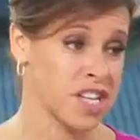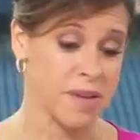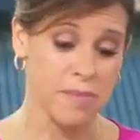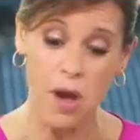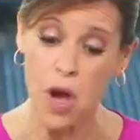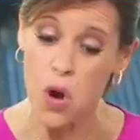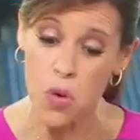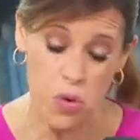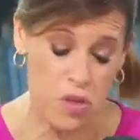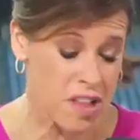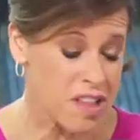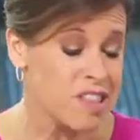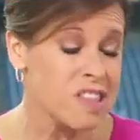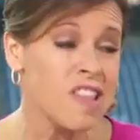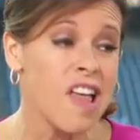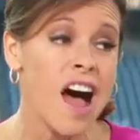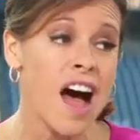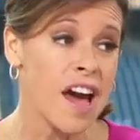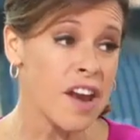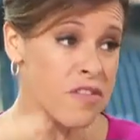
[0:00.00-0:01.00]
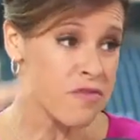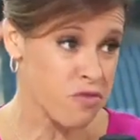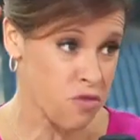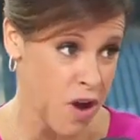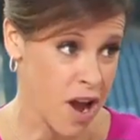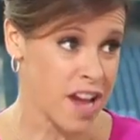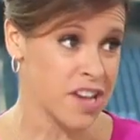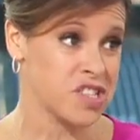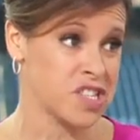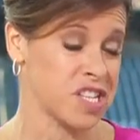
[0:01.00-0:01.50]
team with a lot of
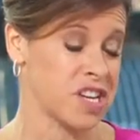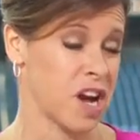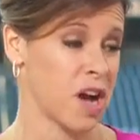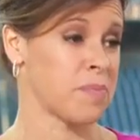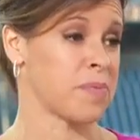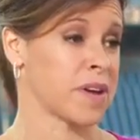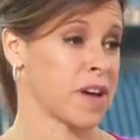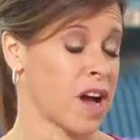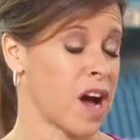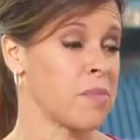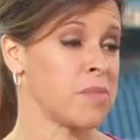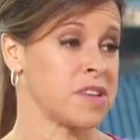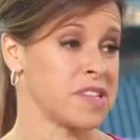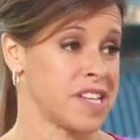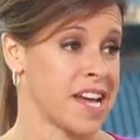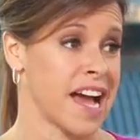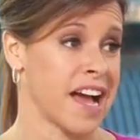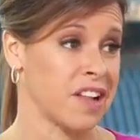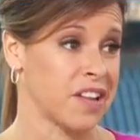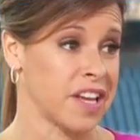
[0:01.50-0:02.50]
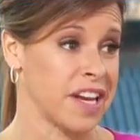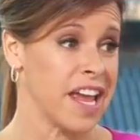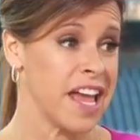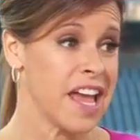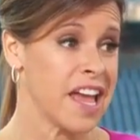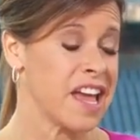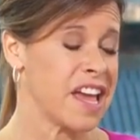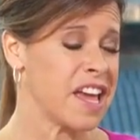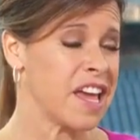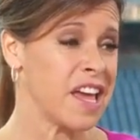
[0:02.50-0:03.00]
rising up-and-coming talent.
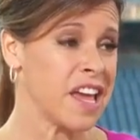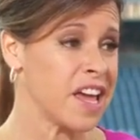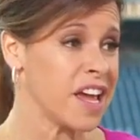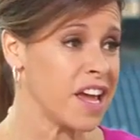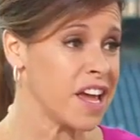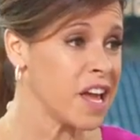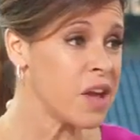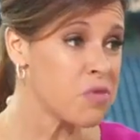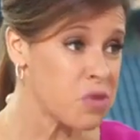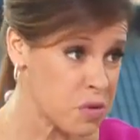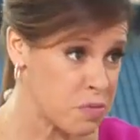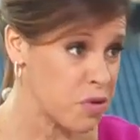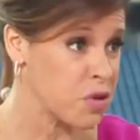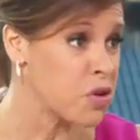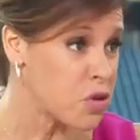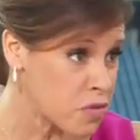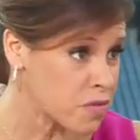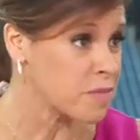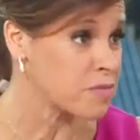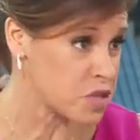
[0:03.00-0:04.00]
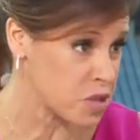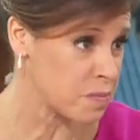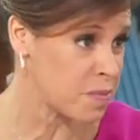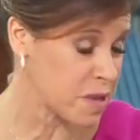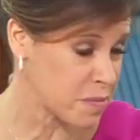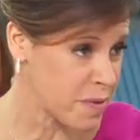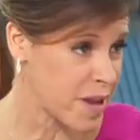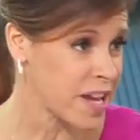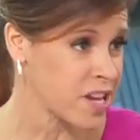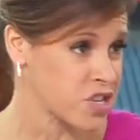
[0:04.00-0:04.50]
It would behoove him to
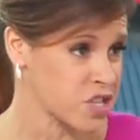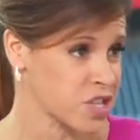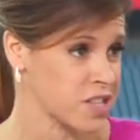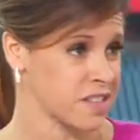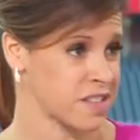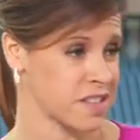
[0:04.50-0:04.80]
be patient.